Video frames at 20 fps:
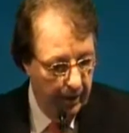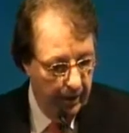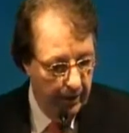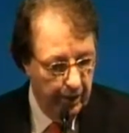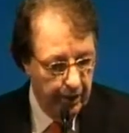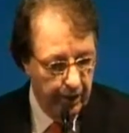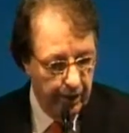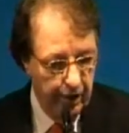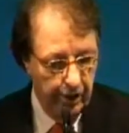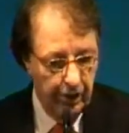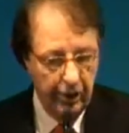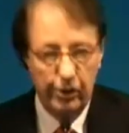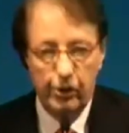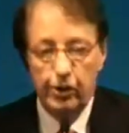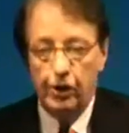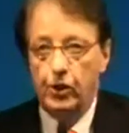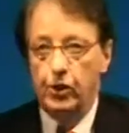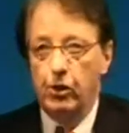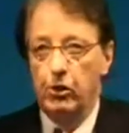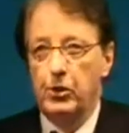This is just
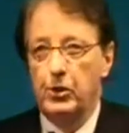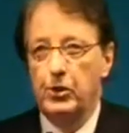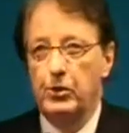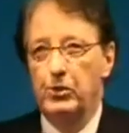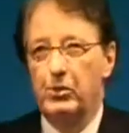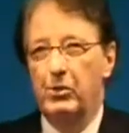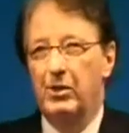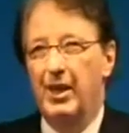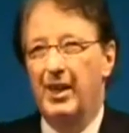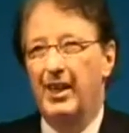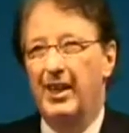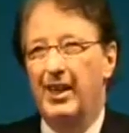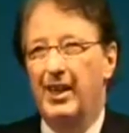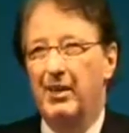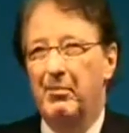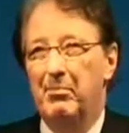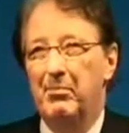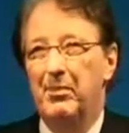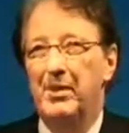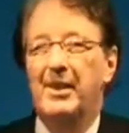to show you
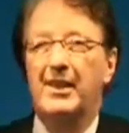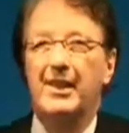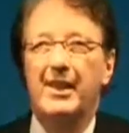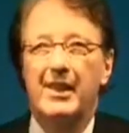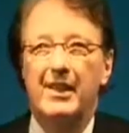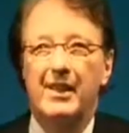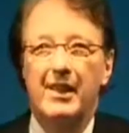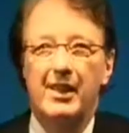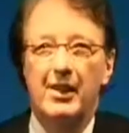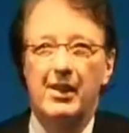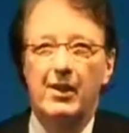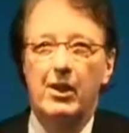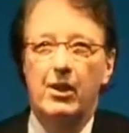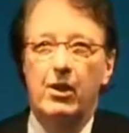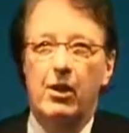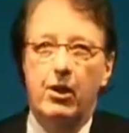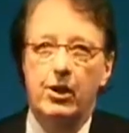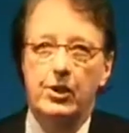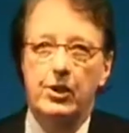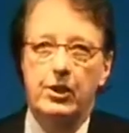the
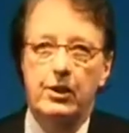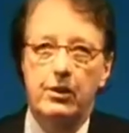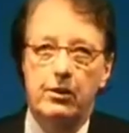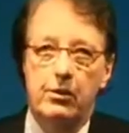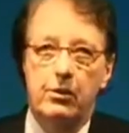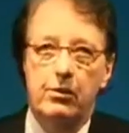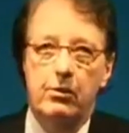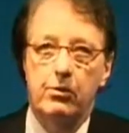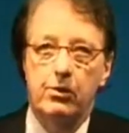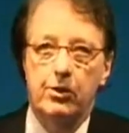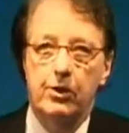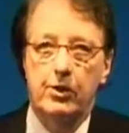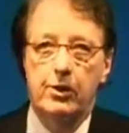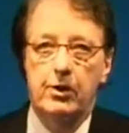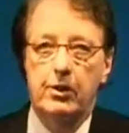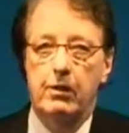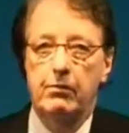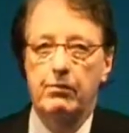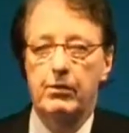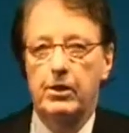
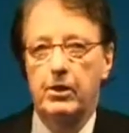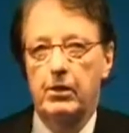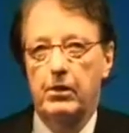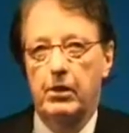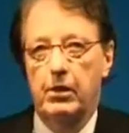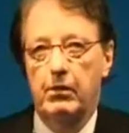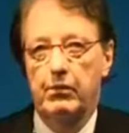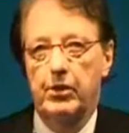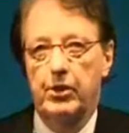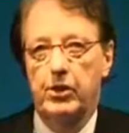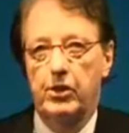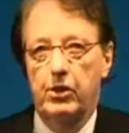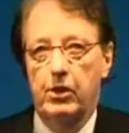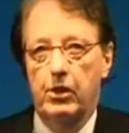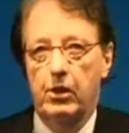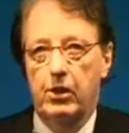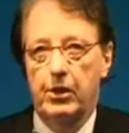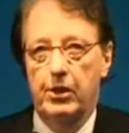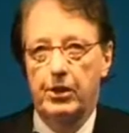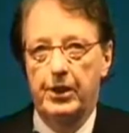osteonecrosis of the
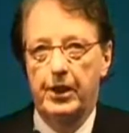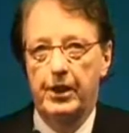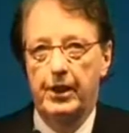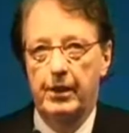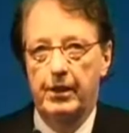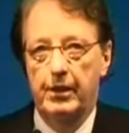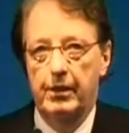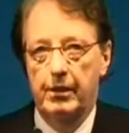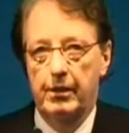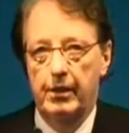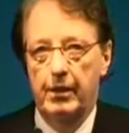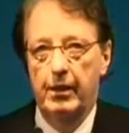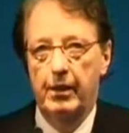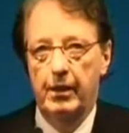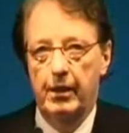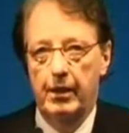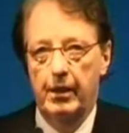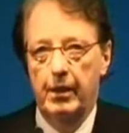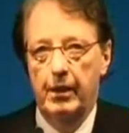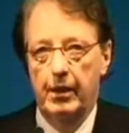jaws. It
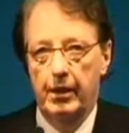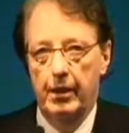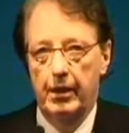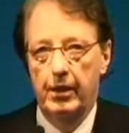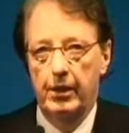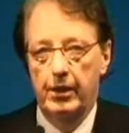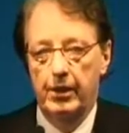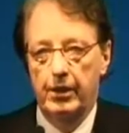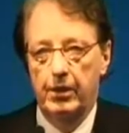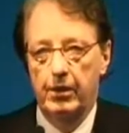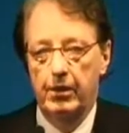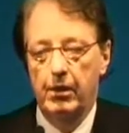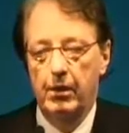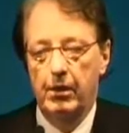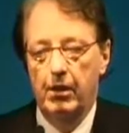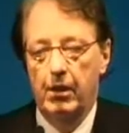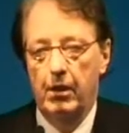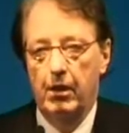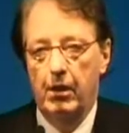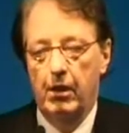is
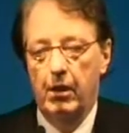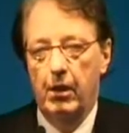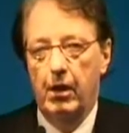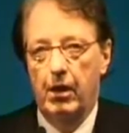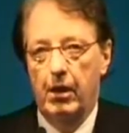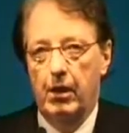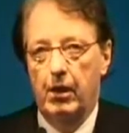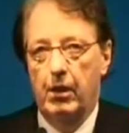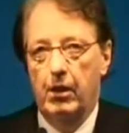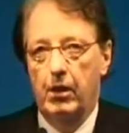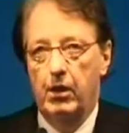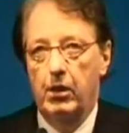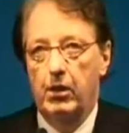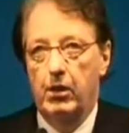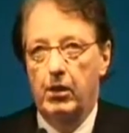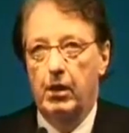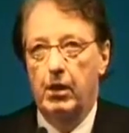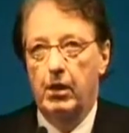a